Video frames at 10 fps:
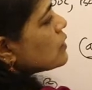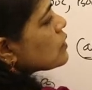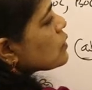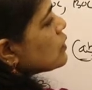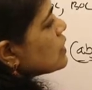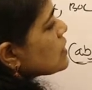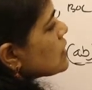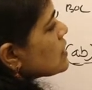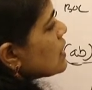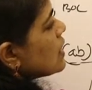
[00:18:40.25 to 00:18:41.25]
So this
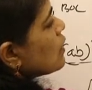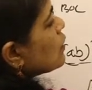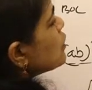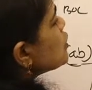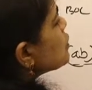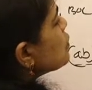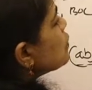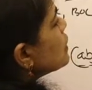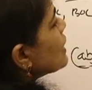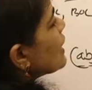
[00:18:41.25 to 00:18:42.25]
is equal to
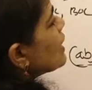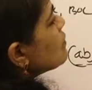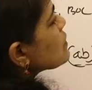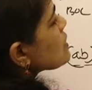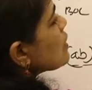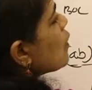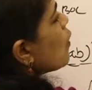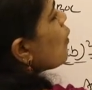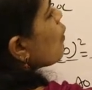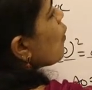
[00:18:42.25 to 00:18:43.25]
2 times
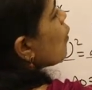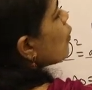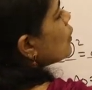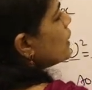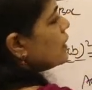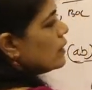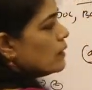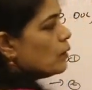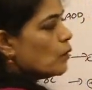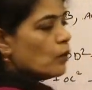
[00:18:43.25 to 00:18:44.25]

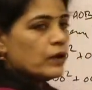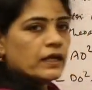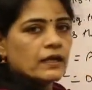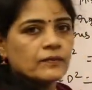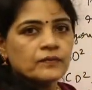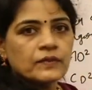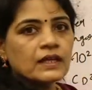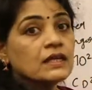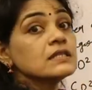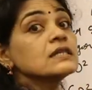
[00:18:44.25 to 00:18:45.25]
OD, that is